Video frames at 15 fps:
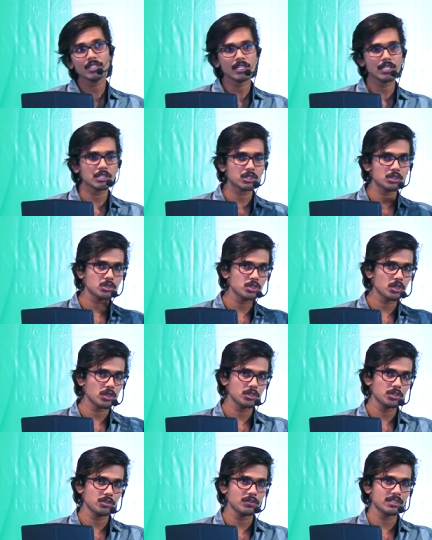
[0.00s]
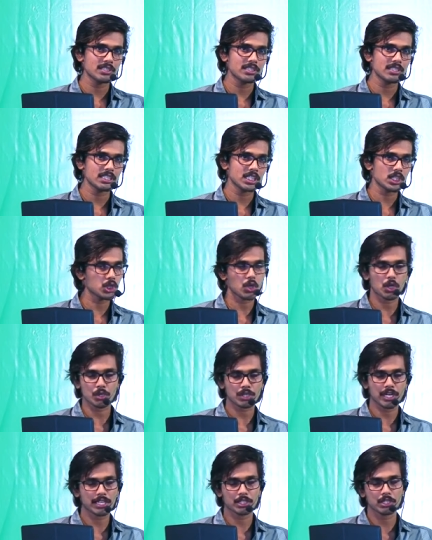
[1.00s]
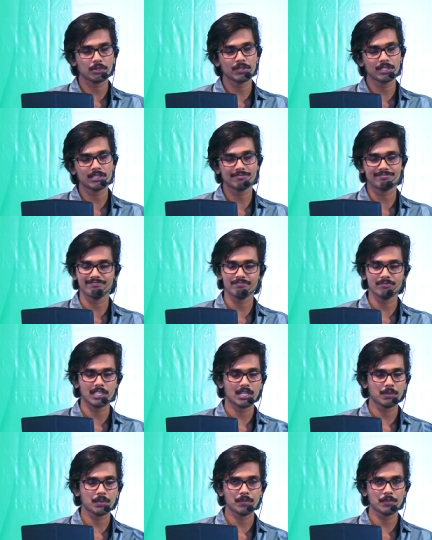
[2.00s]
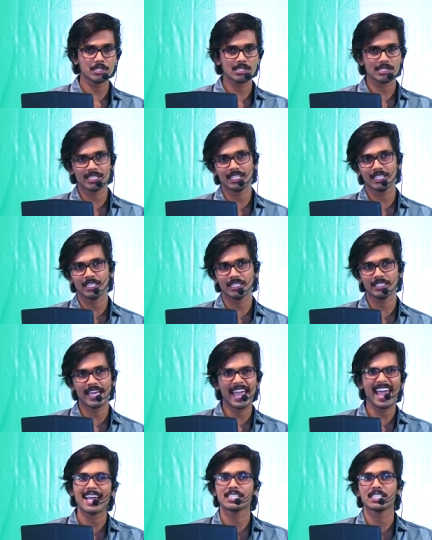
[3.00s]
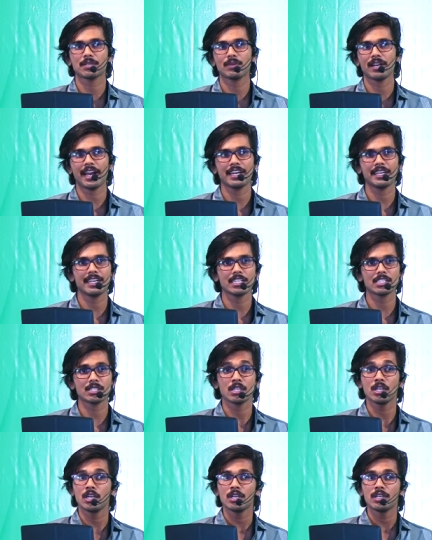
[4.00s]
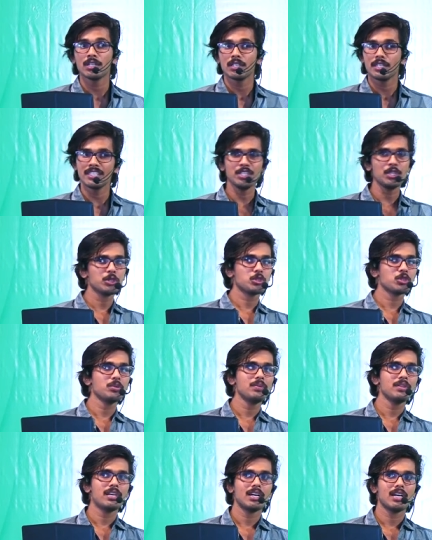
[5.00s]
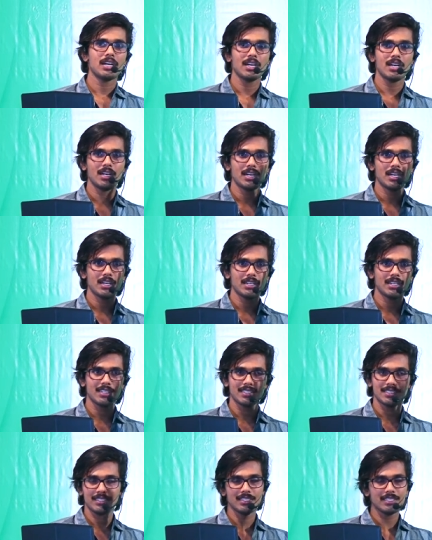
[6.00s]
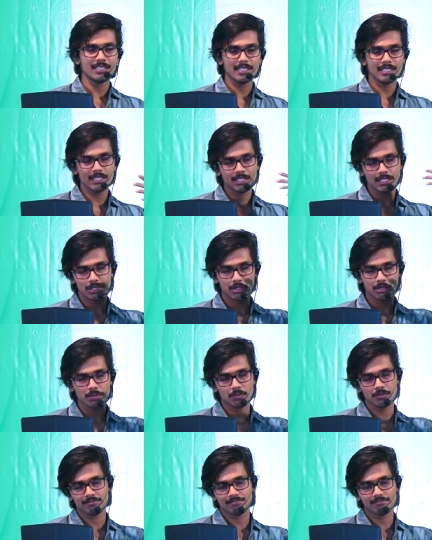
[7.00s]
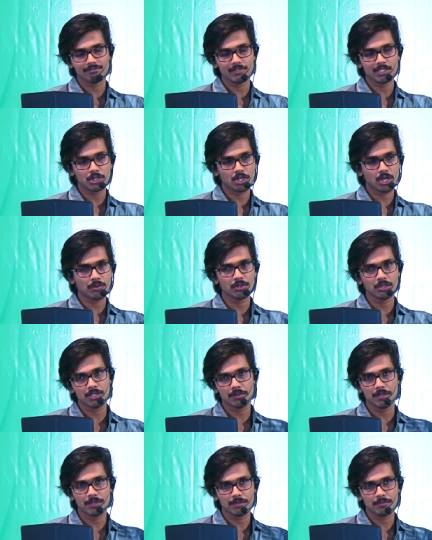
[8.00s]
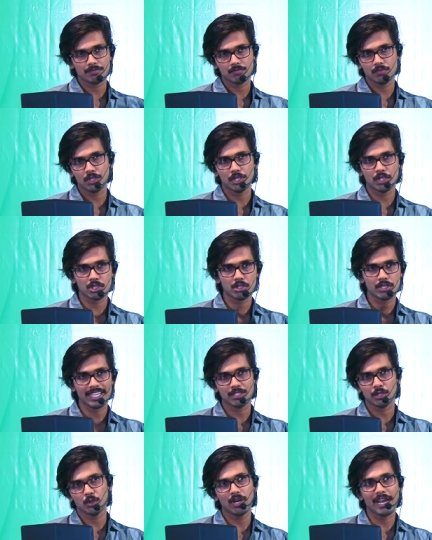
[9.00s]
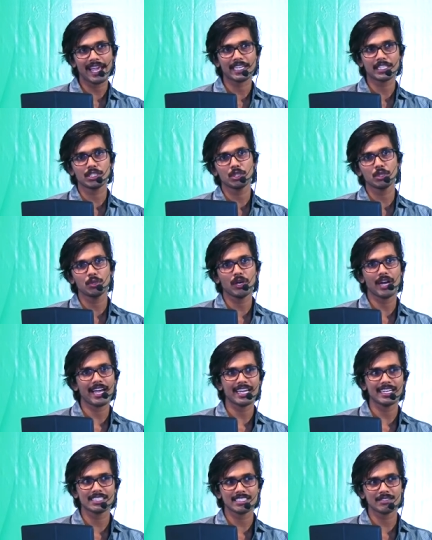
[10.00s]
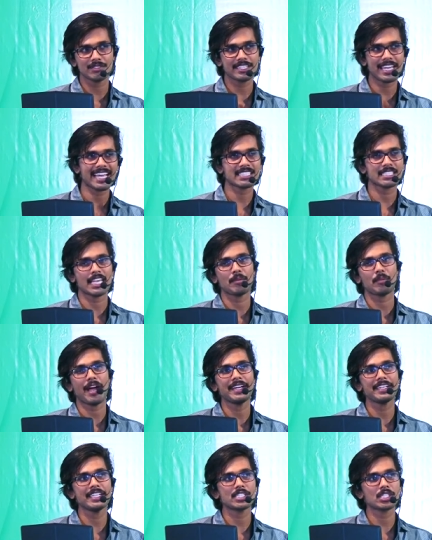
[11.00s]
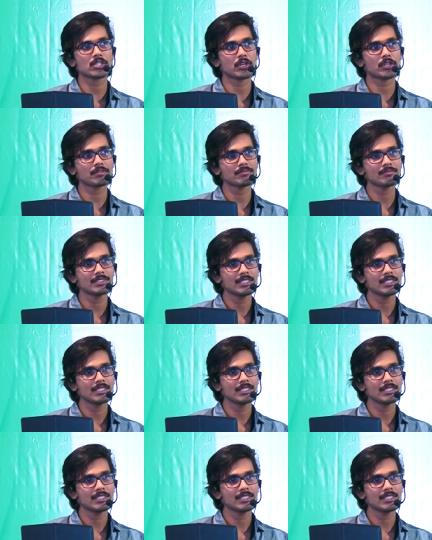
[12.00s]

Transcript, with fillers: uh, to join you with uh, or connect you with uh, people uh, that has similar ideas in YouTube uh, to show you the videos that you like you has which has same ideas on